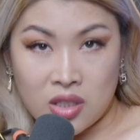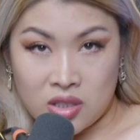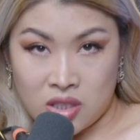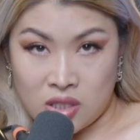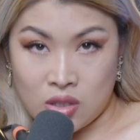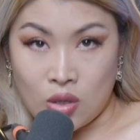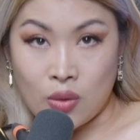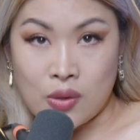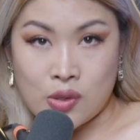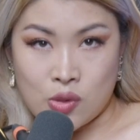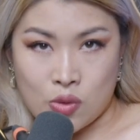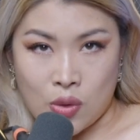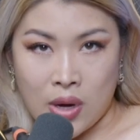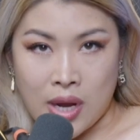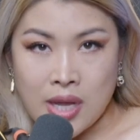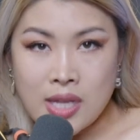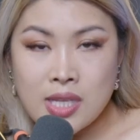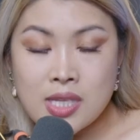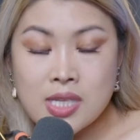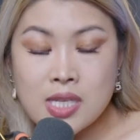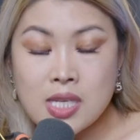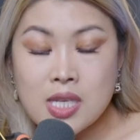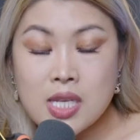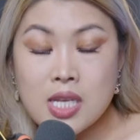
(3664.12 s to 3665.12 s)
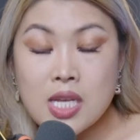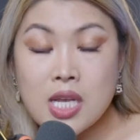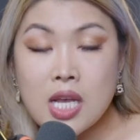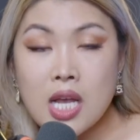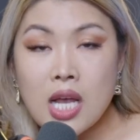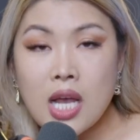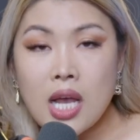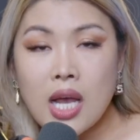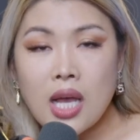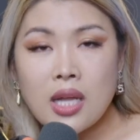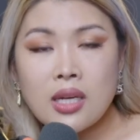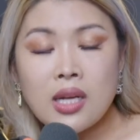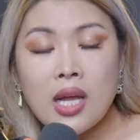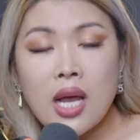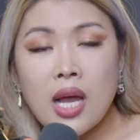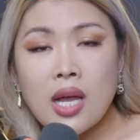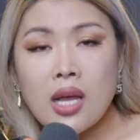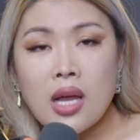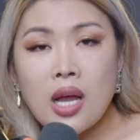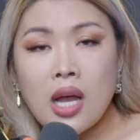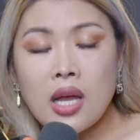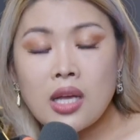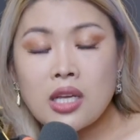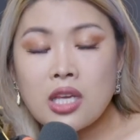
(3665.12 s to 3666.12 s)
she's always right, and
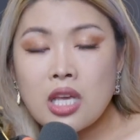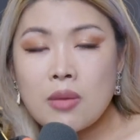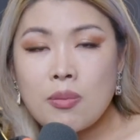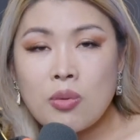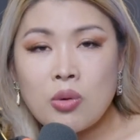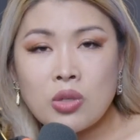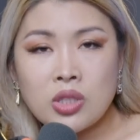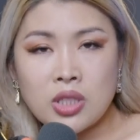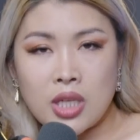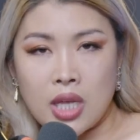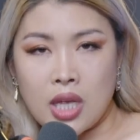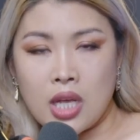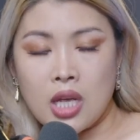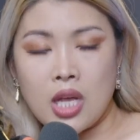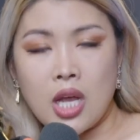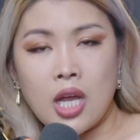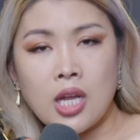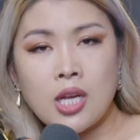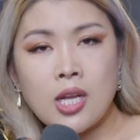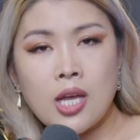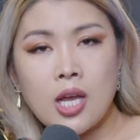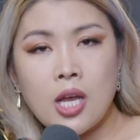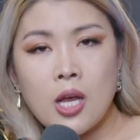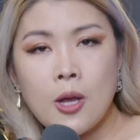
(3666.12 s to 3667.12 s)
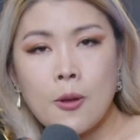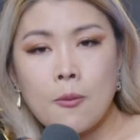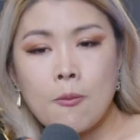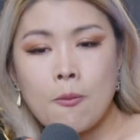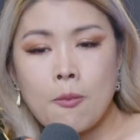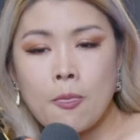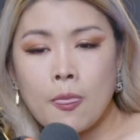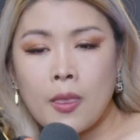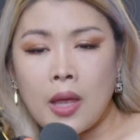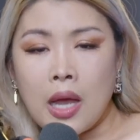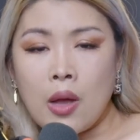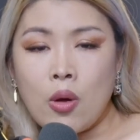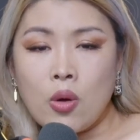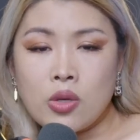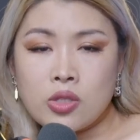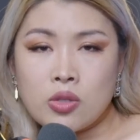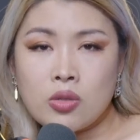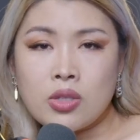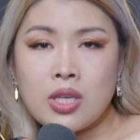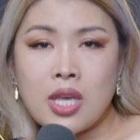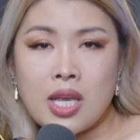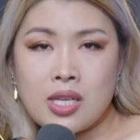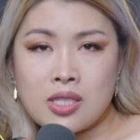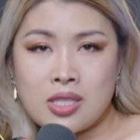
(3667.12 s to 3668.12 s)
I keep pushing, and I also
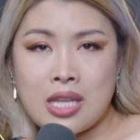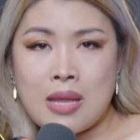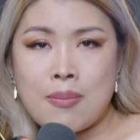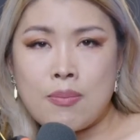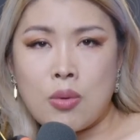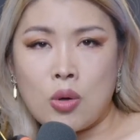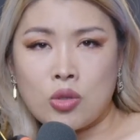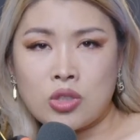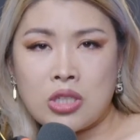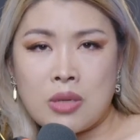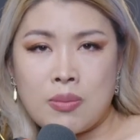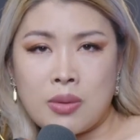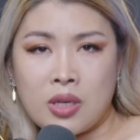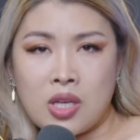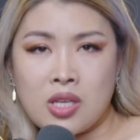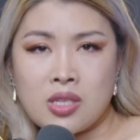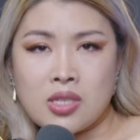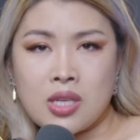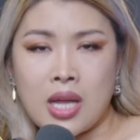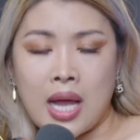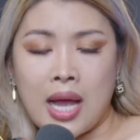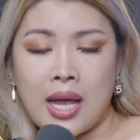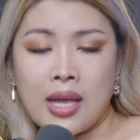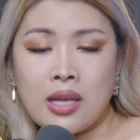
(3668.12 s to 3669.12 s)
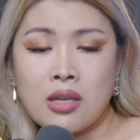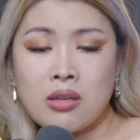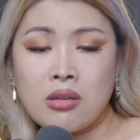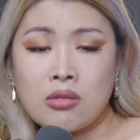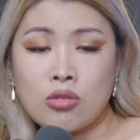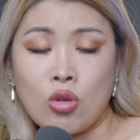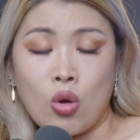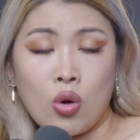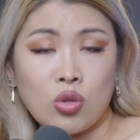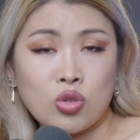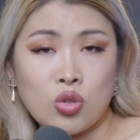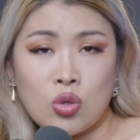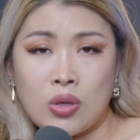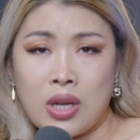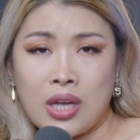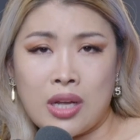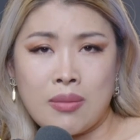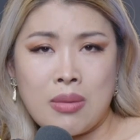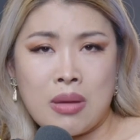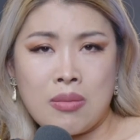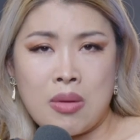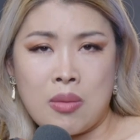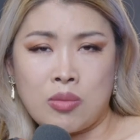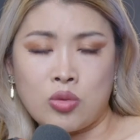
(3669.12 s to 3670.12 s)
can't stand bullshit because I talk to you like
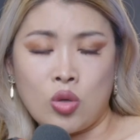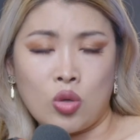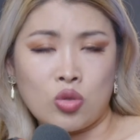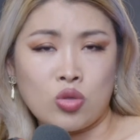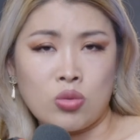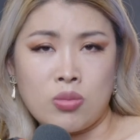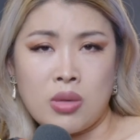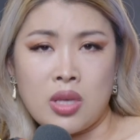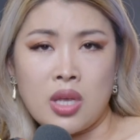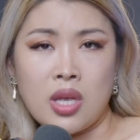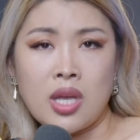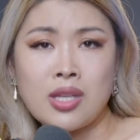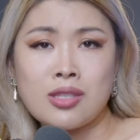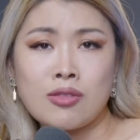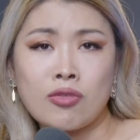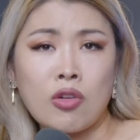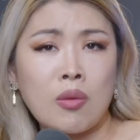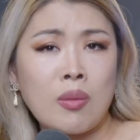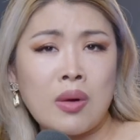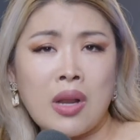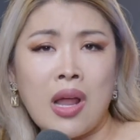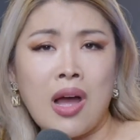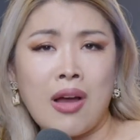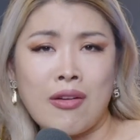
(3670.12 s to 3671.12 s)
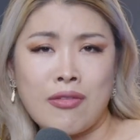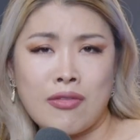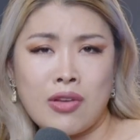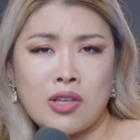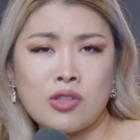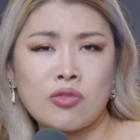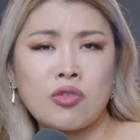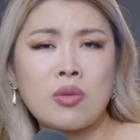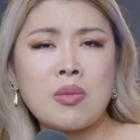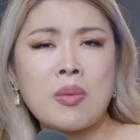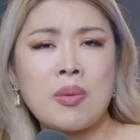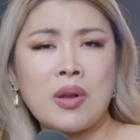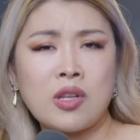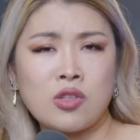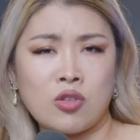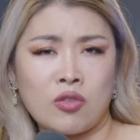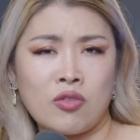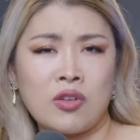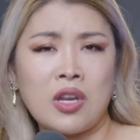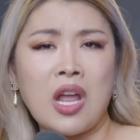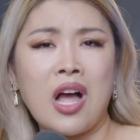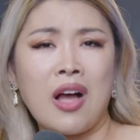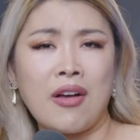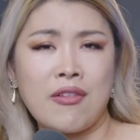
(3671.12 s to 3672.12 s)
my mom talked to me. It's from love. It's from a place of
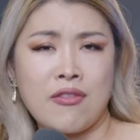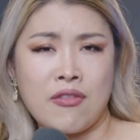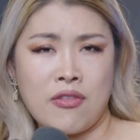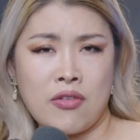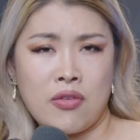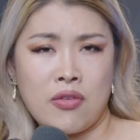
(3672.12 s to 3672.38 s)
love.